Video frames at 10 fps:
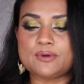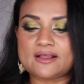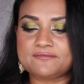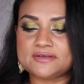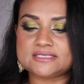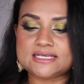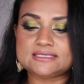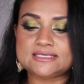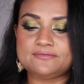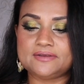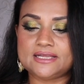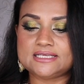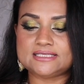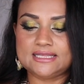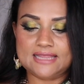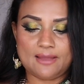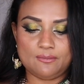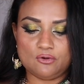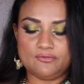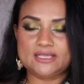Breakfast at Tiffany's, in that
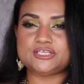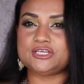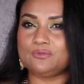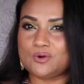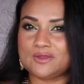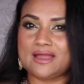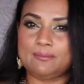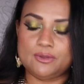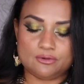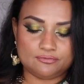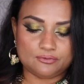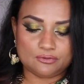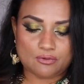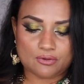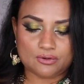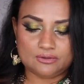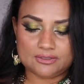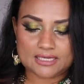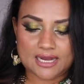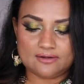movie, she wore that beautiful
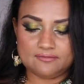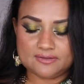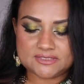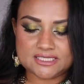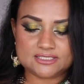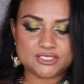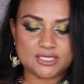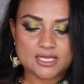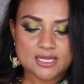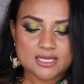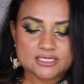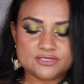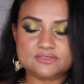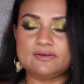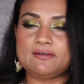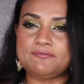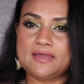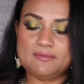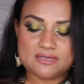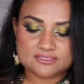coral kind of lipstick. She, she was very
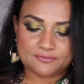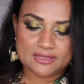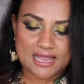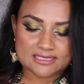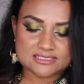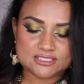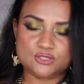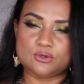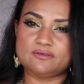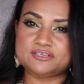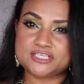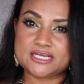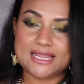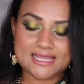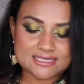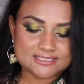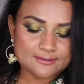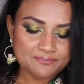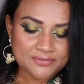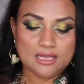famous for that sort of shades.
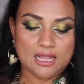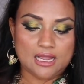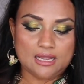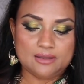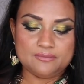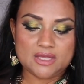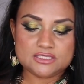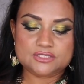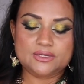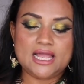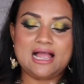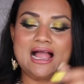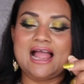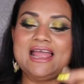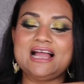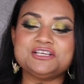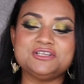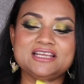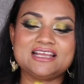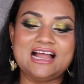Um, so yeah, I
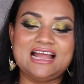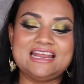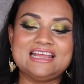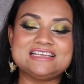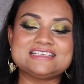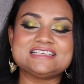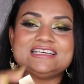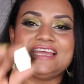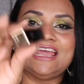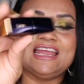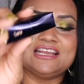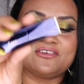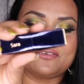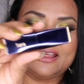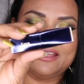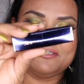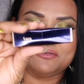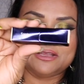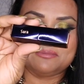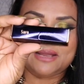actually got it engraved
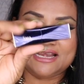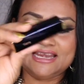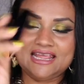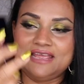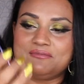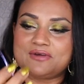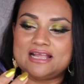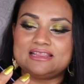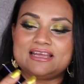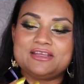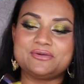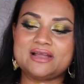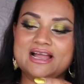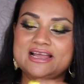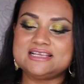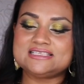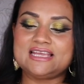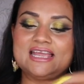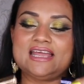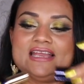with my name right there, you guys.
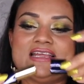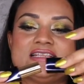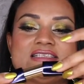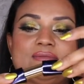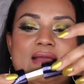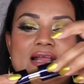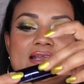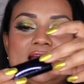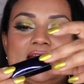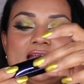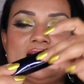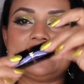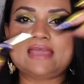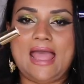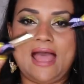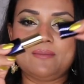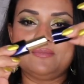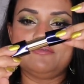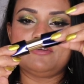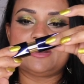And it's a magnetic
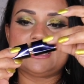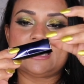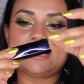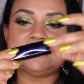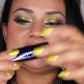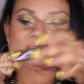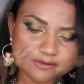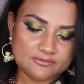cap, very nice.